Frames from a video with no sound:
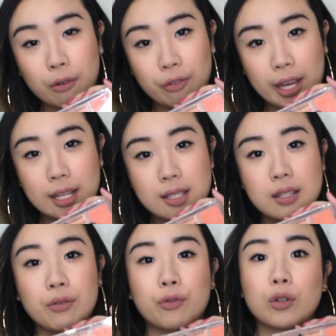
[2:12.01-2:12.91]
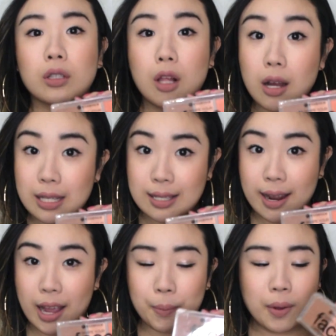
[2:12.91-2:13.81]
Your Face for the longest
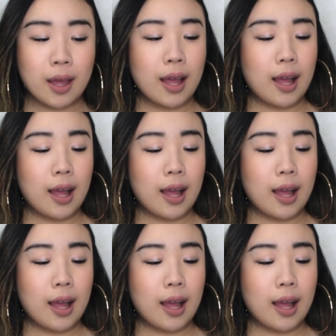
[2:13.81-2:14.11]
time.